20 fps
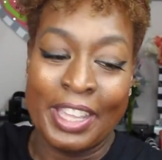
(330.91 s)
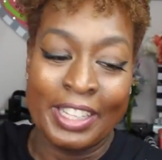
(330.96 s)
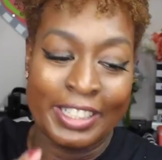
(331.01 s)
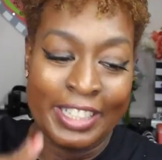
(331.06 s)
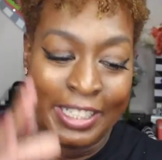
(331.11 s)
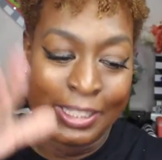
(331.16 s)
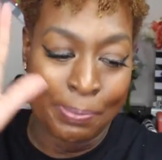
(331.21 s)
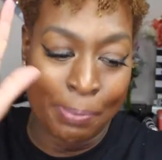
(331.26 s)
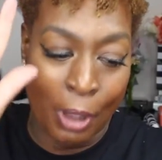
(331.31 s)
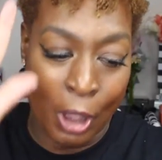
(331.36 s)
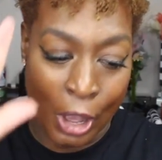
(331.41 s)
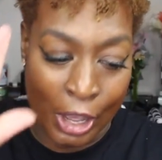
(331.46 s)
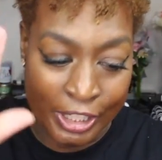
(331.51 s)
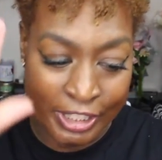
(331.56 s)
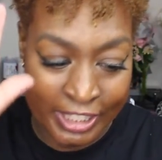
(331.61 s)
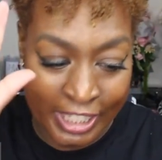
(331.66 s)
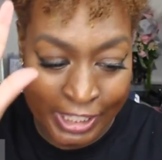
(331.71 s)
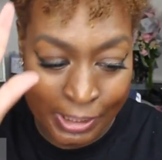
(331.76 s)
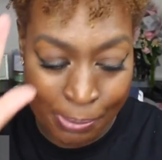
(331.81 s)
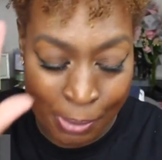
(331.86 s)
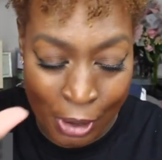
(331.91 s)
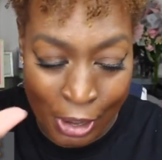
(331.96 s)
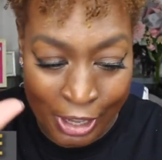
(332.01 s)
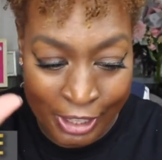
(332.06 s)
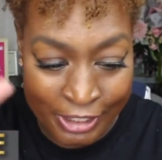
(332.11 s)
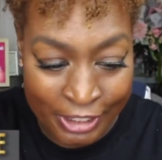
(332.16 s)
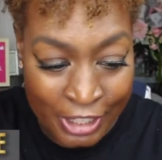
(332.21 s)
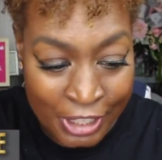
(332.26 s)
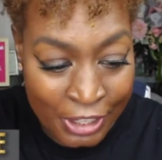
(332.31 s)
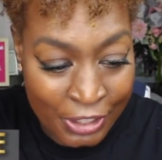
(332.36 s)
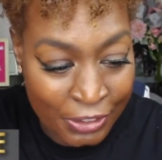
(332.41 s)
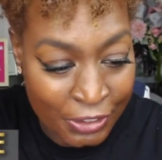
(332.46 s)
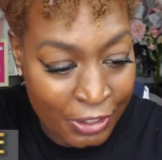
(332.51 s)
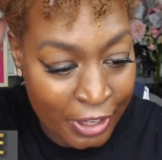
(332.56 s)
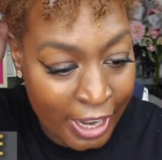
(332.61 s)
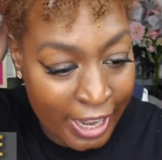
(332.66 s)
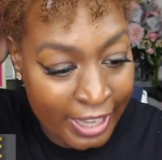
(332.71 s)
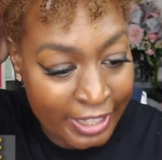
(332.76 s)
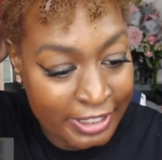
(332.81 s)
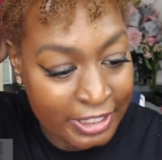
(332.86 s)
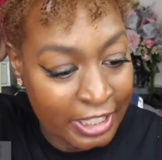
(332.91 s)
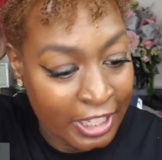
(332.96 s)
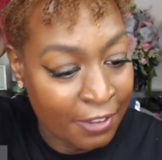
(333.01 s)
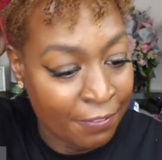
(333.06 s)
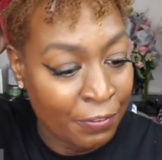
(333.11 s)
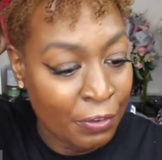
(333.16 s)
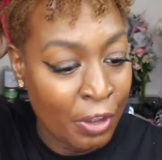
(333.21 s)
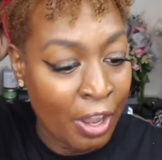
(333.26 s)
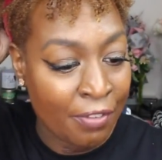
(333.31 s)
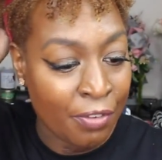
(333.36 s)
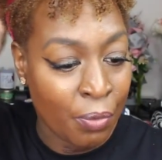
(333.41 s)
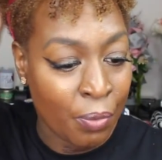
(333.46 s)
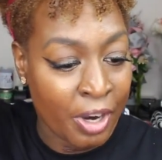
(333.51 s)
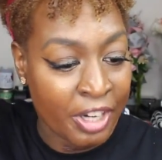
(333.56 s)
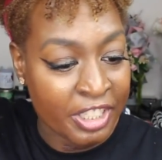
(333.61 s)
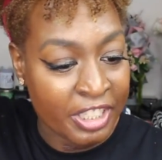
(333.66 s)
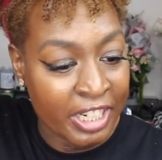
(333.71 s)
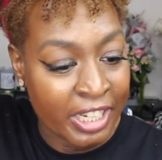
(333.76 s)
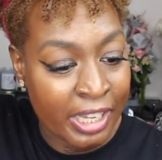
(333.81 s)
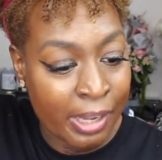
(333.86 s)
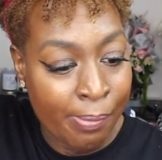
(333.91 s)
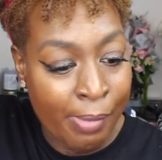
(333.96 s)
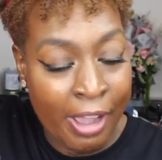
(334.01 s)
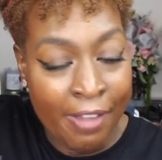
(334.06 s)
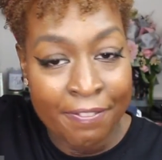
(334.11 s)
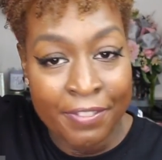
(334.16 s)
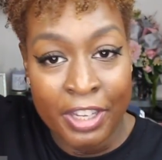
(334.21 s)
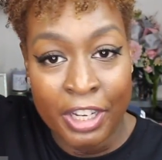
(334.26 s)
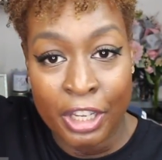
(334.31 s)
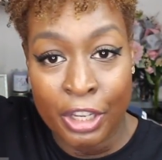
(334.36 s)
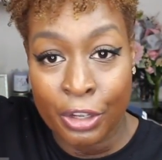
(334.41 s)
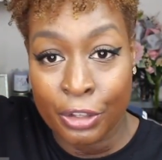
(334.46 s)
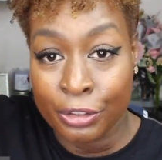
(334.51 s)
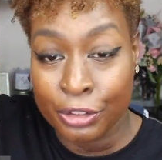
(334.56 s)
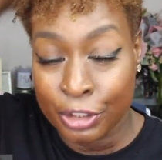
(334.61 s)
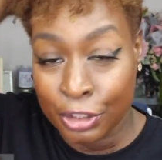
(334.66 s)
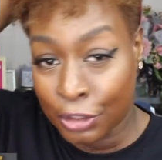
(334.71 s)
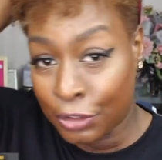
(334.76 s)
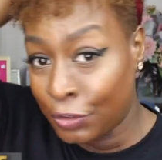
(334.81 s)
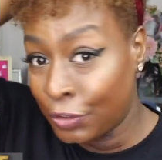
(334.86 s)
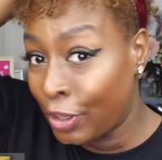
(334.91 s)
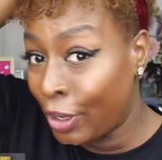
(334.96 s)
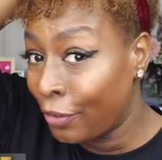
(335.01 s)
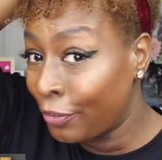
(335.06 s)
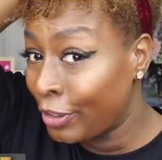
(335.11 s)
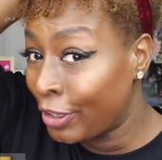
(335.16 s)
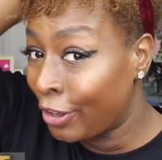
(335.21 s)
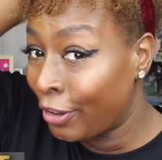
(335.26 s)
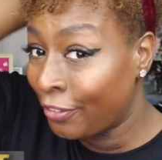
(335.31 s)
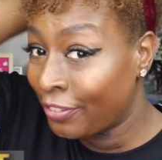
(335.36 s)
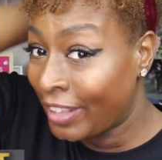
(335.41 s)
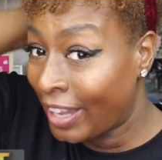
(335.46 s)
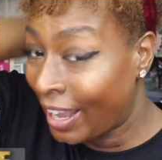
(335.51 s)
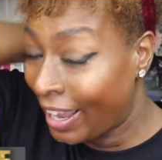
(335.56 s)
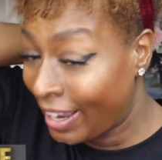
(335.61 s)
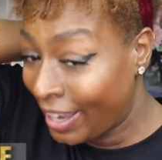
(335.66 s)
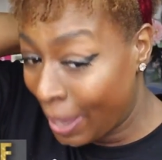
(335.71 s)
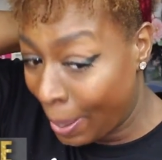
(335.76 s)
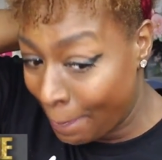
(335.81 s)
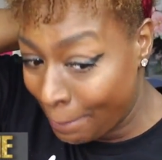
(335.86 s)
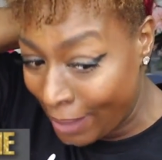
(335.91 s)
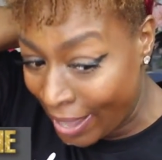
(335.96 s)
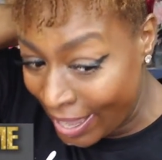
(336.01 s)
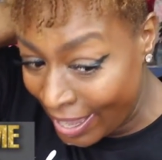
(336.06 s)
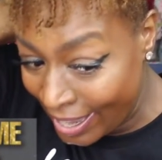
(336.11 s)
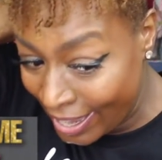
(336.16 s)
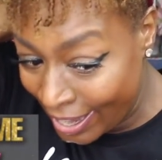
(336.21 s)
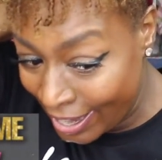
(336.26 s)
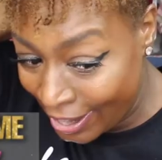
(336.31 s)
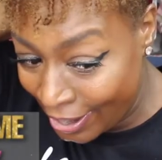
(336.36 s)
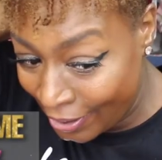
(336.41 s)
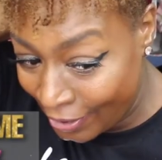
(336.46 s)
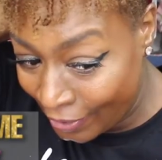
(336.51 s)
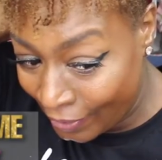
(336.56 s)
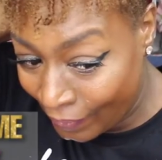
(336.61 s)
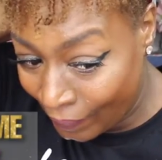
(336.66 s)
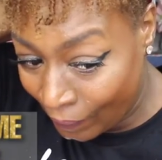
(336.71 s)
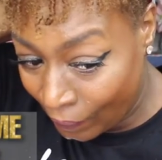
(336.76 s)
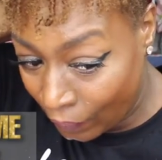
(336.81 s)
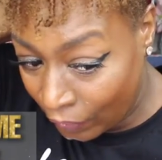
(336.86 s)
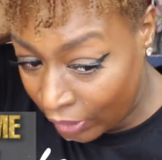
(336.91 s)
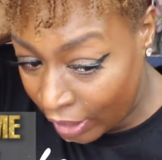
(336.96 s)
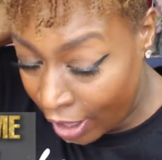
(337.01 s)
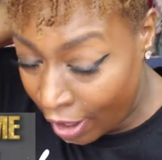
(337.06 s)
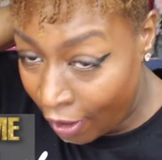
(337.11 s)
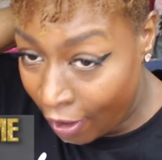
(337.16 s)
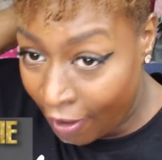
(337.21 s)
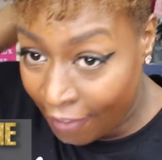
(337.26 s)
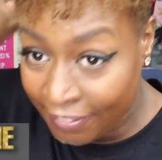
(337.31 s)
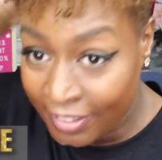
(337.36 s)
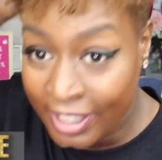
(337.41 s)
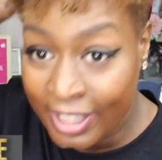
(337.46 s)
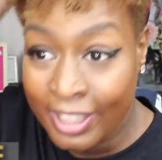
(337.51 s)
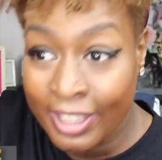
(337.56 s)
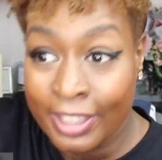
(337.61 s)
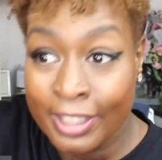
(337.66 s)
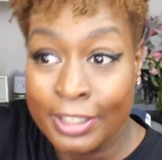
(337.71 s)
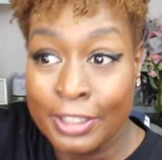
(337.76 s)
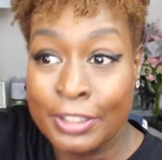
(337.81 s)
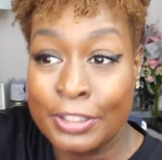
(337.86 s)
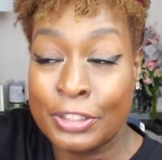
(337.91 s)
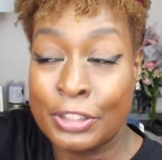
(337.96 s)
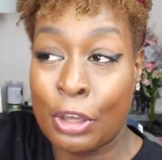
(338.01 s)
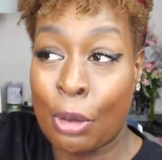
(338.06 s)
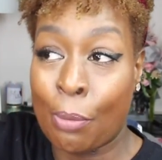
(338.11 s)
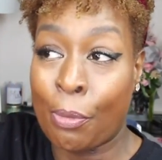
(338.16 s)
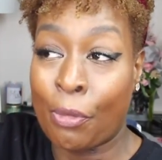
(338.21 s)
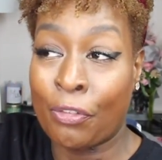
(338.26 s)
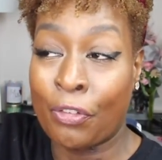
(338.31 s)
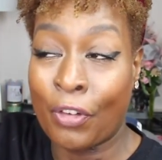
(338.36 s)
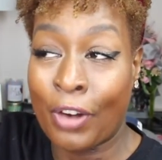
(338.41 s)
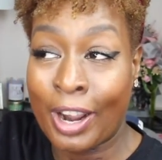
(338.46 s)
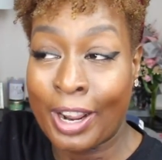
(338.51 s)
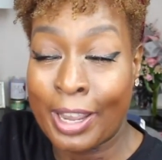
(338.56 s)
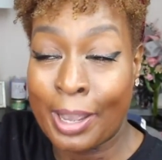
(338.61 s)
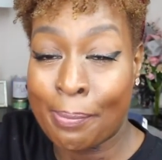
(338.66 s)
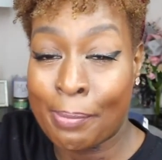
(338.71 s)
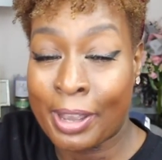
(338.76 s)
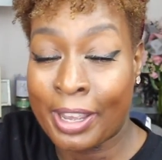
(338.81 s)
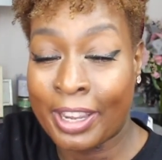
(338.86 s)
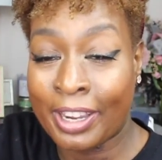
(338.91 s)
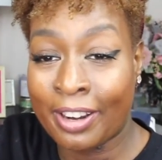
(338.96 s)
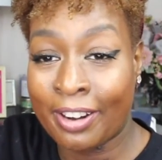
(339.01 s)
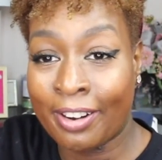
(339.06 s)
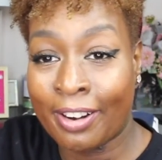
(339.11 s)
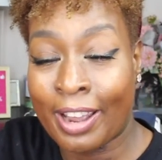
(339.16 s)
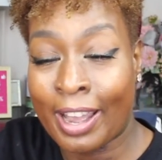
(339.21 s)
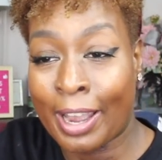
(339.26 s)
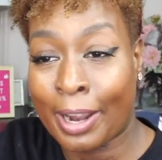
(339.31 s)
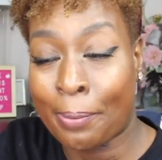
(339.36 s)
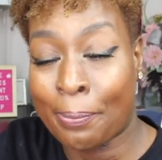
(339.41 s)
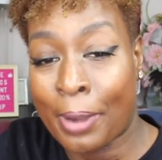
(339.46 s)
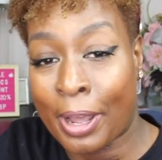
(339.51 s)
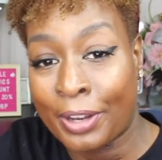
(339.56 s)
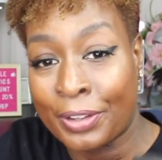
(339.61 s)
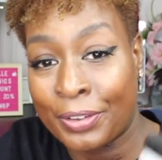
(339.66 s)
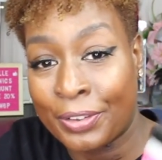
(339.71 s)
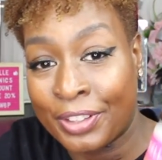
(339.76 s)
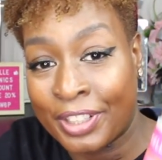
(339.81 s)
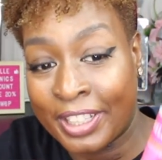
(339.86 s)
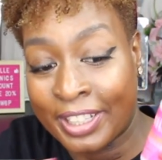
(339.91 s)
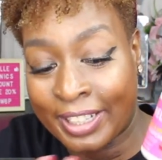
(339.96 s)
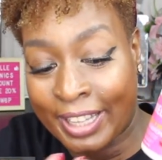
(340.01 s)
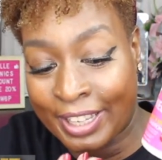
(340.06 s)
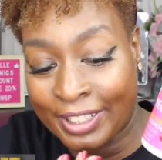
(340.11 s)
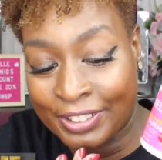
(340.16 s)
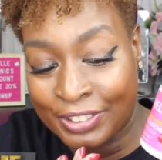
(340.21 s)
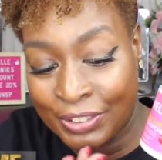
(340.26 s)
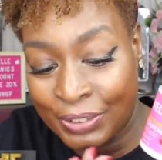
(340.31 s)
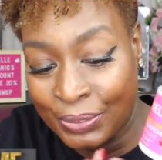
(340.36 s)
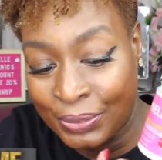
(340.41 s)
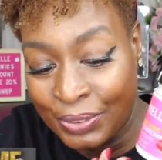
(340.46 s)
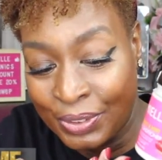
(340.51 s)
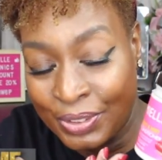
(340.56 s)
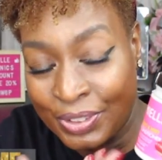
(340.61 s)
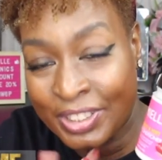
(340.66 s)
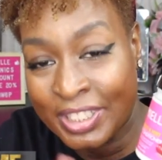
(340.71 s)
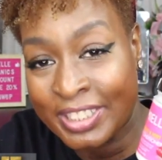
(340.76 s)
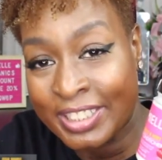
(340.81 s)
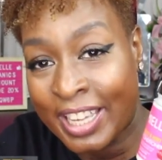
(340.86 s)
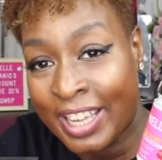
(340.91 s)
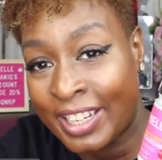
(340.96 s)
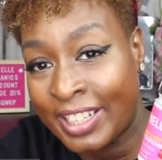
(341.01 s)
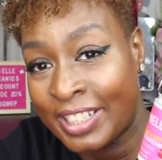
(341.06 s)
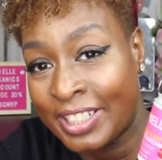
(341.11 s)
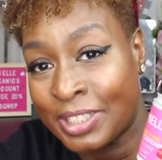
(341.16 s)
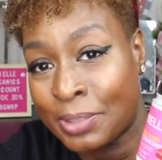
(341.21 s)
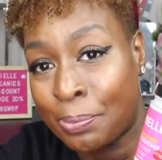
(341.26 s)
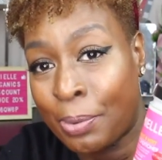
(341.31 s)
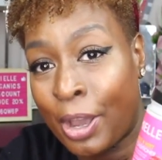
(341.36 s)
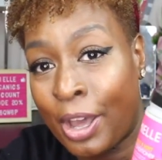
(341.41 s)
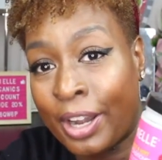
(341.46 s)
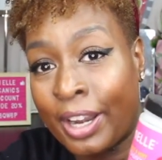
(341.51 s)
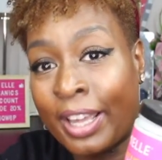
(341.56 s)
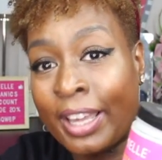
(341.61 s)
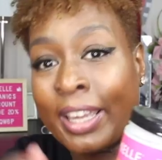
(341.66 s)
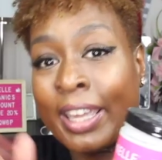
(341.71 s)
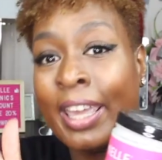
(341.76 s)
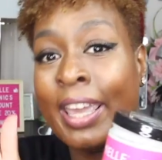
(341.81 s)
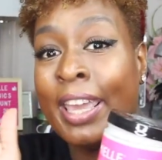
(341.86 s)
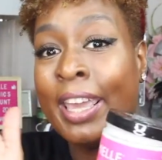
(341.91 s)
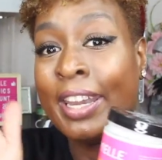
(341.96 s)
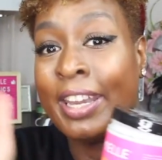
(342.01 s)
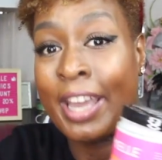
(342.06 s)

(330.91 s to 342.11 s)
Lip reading: Let's pause. You guys, if you haven't watched any of my videos, you don't know that I cut my hair all off. So before I cut my hair, I could probably only get like 2 uses out of this product.